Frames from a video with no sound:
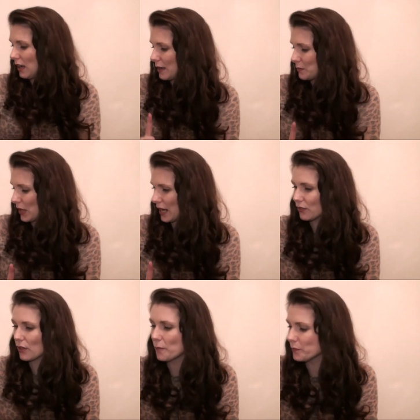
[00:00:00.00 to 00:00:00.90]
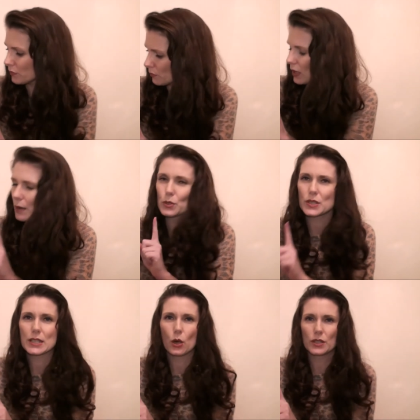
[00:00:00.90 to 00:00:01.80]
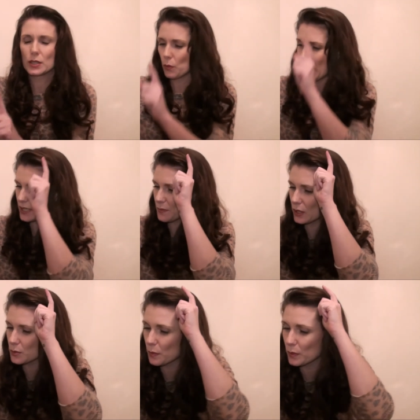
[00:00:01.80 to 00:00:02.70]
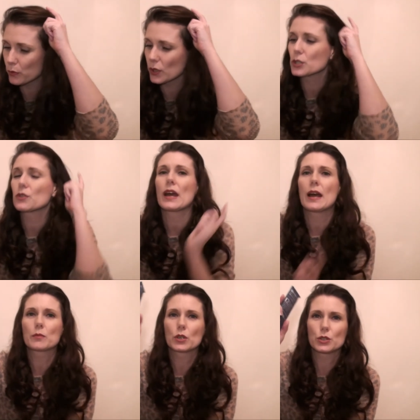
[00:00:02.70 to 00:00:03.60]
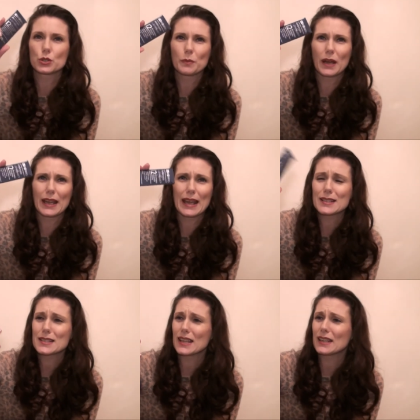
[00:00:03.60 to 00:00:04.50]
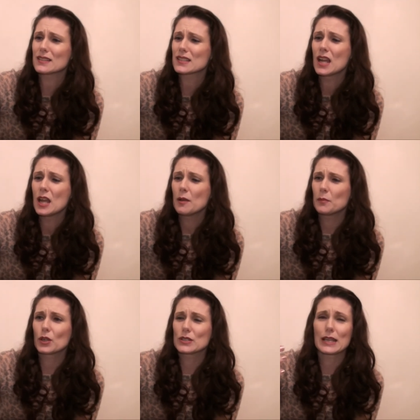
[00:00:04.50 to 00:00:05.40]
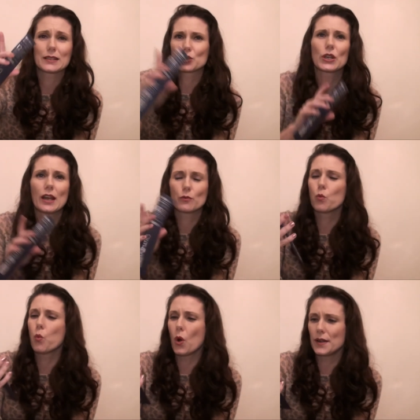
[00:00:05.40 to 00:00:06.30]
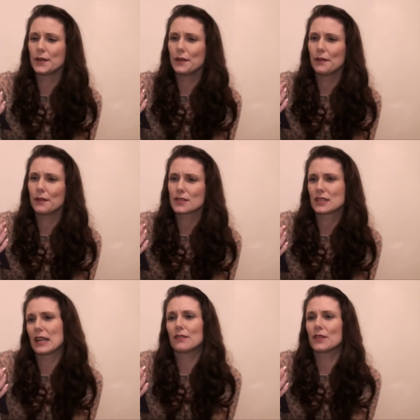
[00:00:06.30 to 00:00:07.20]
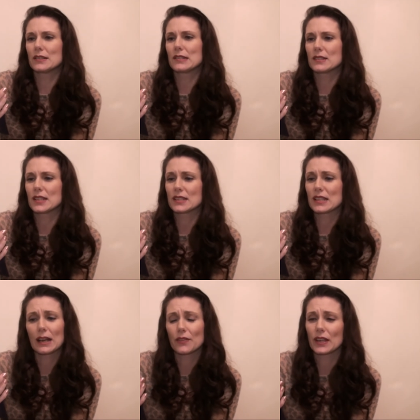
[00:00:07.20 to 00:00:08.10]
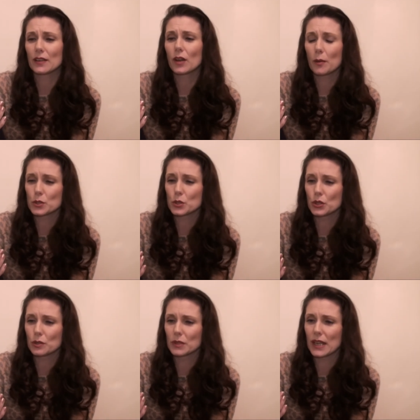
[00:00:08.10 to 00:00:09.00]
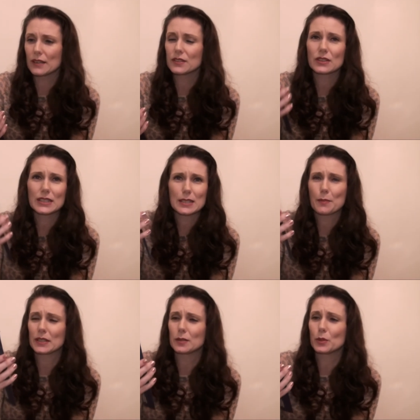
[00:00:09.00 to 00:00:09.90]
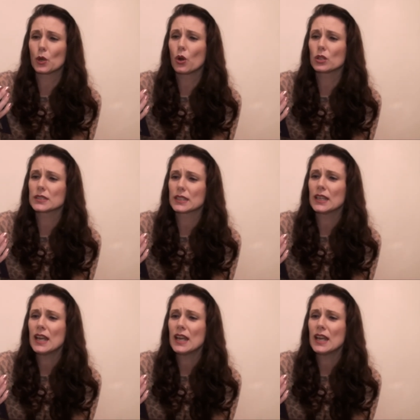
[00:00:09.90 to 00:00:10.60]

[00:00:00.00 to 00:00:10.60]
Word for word: and breath. I was going to say onto wax melts, but before I do that, I'm going to do my incense because I literally have one set of incense sticks and I think I've got about two of them left. These I picked up on holiday.